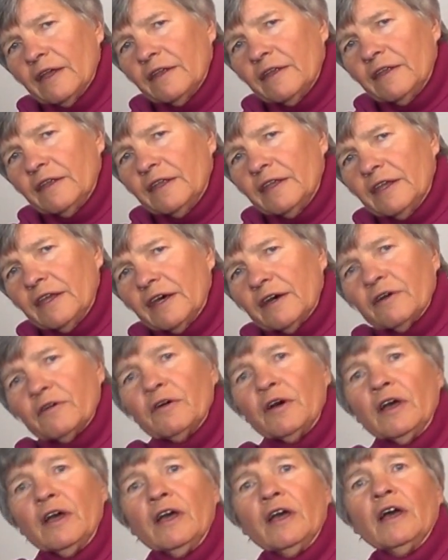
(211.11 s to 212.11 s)

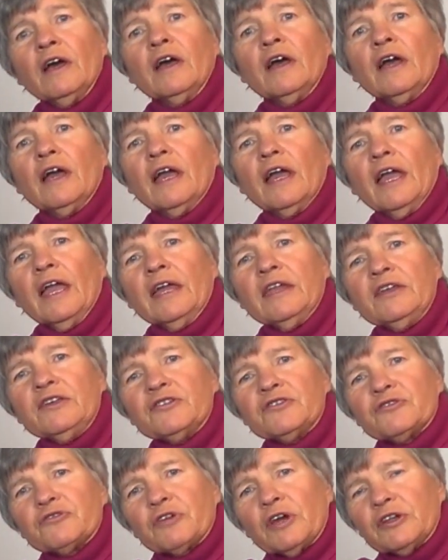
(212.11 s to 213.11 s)
Now, any
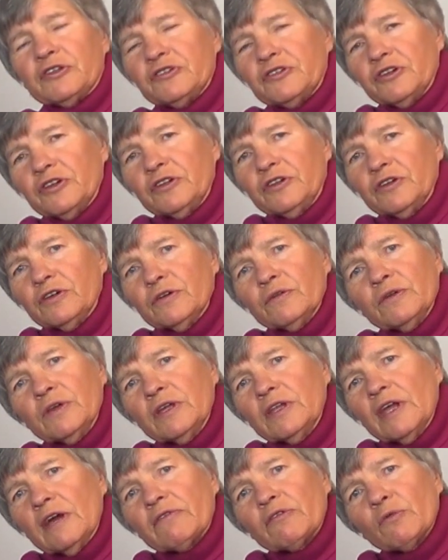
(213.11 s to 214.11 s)
stretch you do,
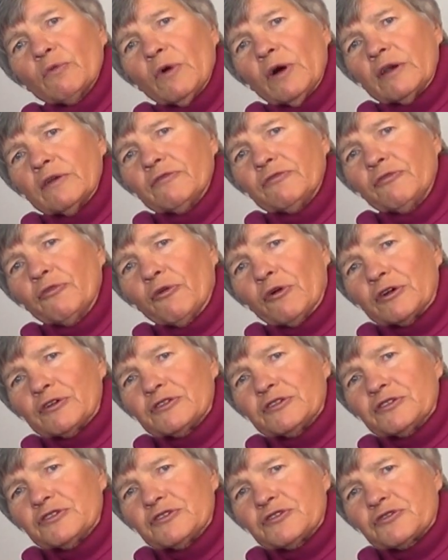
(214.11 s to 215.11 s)
you never want to
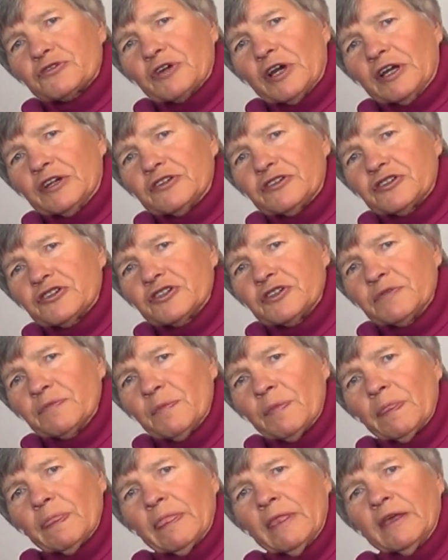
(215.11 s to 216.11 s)
force a stretch.
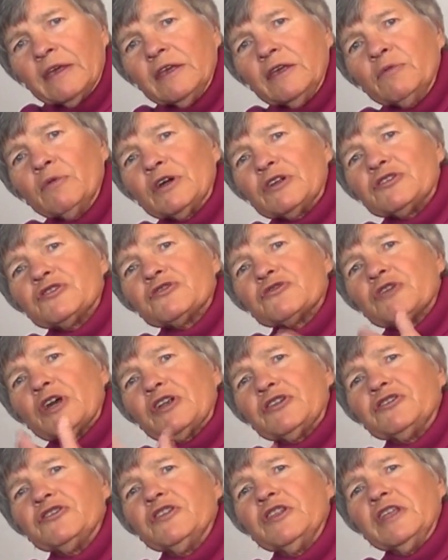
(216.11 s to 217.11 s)
You want to
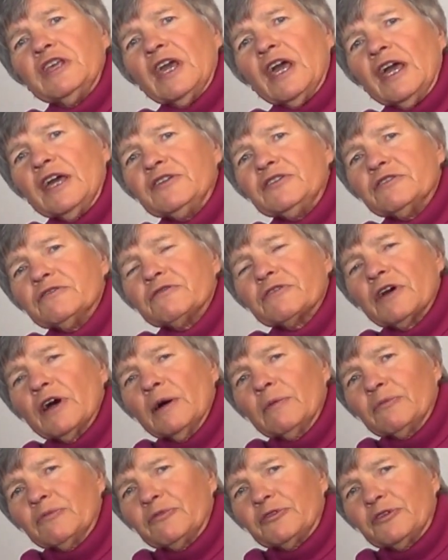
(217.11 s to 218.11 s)
stretch to the edge of
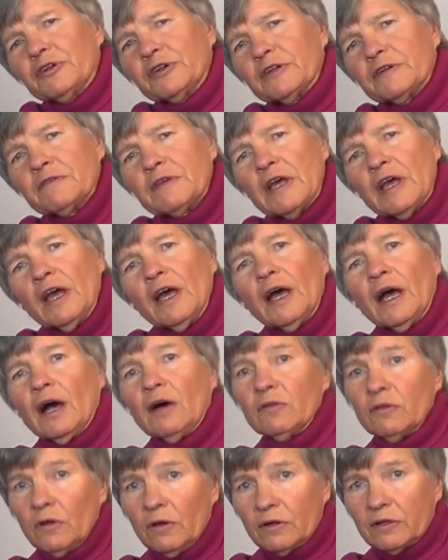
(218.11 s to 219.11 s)
comfort. How
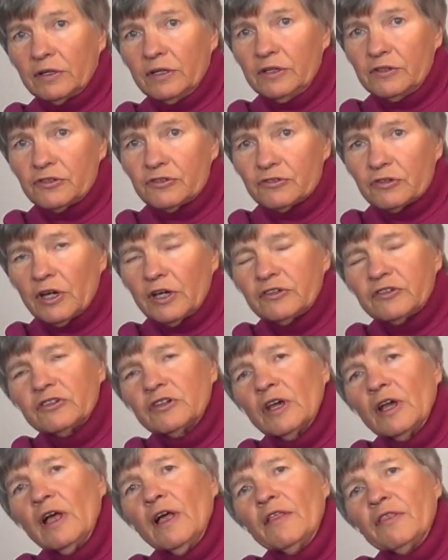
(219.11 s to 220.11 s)
long do you stretch?
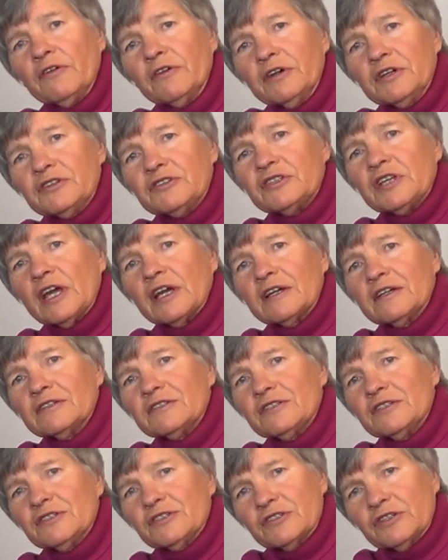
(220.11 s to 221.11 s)
30
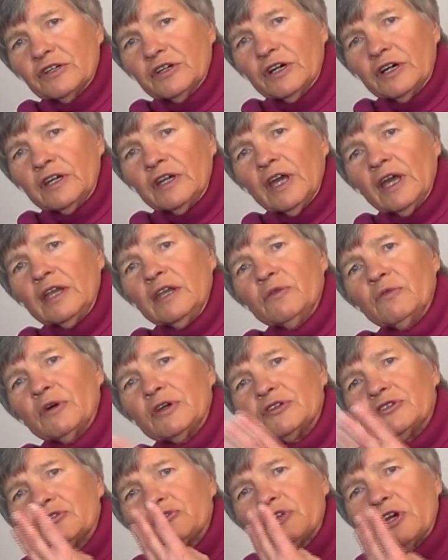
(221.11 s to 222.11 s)
seconds is good, and you
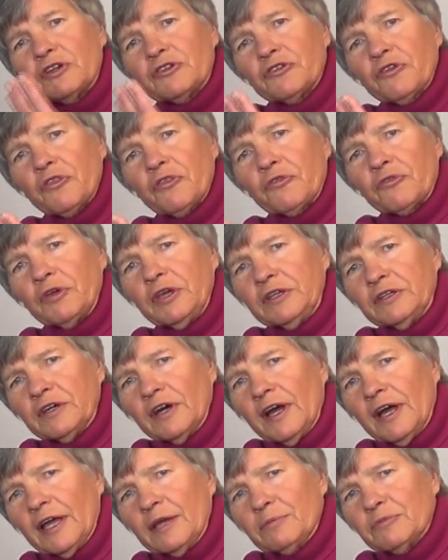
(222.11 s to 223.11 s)
want to stretch 3
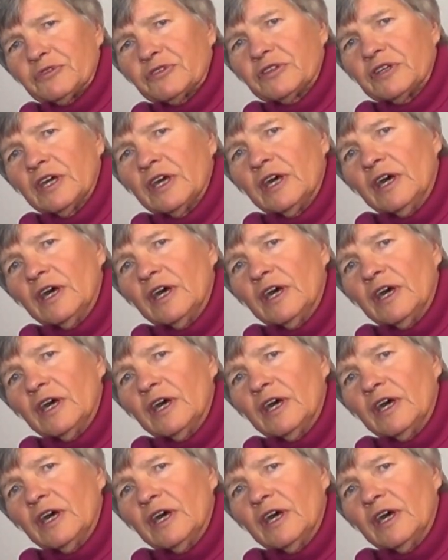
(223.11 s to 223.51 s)
times.